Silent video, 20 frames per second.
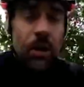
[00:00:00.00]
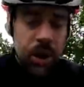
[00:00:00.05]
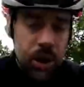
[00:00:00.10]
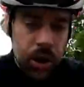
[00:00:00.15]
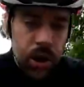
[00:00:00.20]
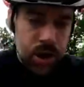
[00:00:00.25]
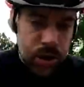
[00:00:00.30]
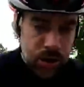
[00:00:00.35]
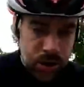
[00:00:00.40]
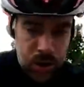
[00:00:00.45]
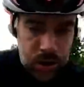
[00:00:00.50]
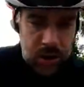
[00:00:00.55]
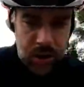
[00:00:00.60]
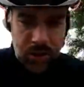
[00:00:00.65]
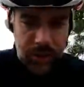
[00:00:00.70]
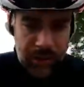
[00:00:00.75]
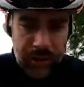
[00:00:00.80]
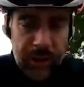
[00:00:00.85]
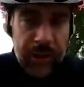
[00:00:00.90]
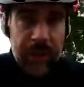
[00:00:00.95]
I'm up
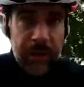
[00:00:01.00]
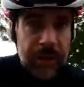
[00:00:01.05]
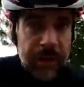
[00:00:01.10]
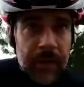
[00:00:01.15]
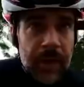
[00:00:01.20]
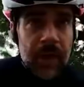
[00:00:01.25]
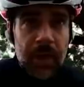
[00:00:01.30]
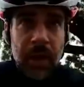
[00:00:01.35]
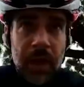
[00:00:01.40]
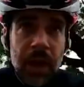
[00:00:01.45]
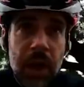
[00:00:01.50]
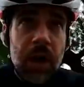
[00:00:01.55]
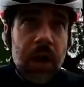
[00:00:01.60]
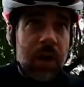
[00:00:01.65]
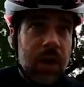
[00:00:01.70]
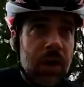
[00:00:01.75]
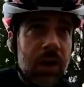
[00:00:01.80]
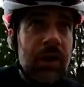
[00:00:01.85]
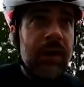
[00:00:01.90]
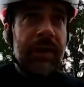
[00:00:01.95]
onto the top and it's
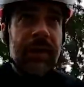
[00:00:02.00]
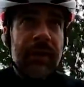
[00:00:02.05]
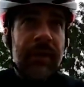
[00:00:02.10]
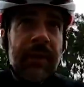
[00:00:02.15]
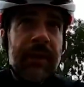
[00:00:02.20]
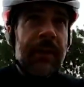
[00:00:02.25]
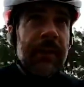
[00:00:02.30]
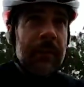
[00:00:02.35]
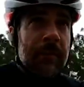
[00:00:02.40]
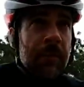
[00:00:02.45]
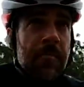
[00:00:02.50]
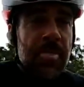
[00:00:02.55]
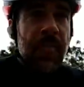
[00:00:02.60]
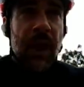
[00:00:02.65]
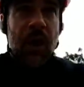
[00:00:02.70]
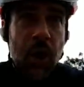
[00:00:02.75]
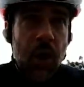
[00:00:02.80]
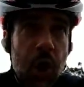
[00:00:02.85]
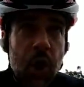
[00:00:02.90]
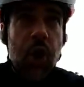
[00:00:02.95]
exposed.
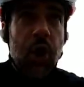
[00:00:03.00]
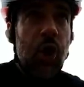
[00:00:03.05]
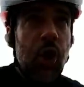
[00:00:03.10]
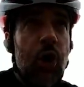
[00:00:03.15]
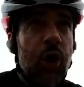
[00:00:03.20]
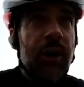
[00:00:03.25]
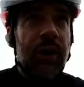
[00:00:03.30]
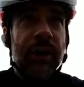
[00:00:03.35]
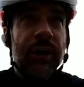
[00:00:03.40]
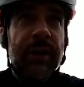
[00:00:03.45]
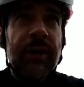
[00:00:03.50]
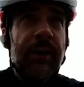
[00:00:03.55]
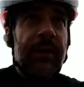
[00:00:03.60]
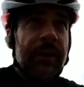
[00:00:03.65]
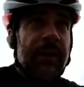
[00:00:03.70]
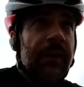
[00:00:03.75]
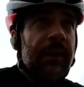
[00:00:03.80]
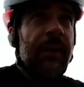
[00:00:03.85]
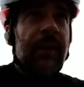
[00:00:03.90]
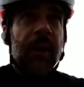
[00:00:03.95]
And right now,
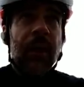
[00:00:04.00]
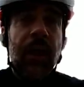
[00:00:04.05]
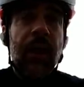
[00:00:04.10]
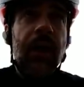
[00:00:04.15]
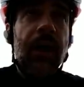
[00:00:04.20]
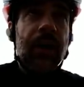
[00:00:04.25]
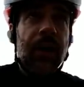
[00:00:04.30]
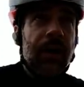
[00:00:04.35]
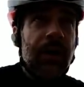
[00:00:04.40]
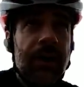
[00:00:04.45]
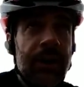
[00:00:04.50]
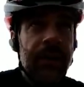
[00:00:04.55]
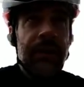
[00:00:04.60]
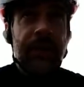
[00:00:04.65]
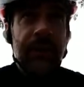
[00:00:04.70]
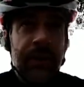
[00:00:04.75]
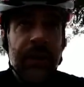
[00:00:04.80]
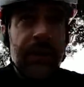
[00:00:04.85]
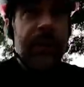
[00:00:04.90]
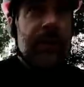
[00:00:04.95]
all I can get
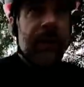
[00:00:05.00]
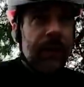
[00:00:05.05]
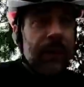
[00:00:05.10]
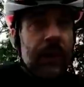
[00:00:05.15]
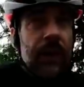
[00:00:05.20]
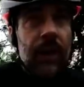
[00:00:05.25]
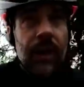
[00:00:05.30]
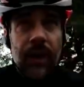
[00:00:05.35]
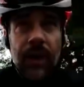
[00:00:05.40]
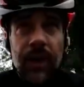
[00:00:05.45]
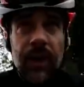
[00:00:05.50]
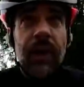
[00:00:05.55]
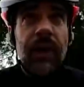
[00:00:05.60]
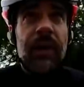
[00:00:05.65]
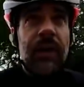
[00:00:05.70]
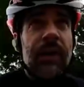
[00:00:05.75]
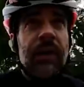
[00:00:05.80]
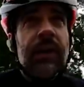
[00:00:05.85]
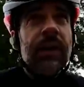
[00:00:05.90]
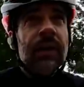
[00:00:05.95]
is is
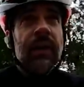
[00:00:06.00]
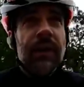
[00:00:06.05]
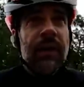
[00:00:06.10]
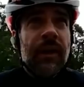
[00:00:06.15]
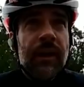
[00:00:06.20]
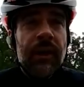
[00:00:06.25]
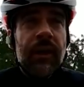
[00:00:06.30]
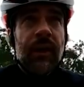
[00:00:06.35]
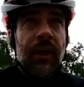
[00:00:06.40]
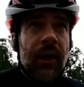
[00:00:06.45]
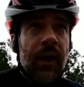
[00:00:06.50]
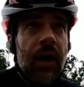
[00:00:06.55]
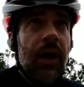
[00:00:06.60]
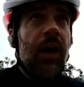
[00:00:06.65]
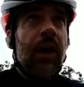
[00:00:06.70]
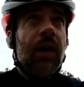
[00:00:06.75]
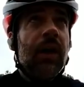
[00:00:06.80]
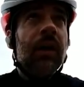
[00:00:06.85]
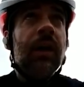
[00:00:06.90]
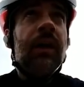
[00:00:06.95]
headwind. That's all I'm feeling.
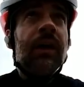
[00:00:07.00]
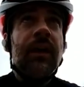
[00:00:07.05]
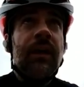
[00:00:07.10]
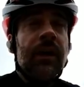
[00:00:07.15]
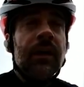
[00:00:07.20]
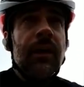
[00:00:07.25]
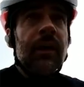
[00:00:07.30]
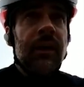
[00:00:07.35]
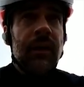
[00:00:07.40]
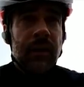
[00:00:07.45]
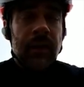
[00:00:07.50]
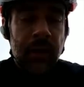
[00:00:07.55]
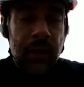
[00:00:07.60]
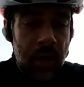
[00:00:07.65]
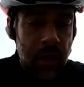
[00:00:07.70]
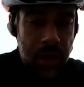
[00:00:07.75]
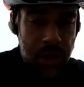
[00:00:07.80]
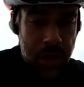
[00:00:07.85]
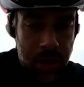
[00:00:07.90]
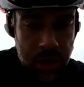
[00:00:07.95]

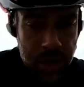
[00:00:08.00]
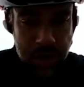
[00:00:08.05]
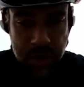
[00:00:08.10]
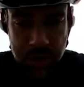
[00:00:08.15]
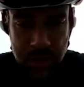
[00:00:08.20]
It's coming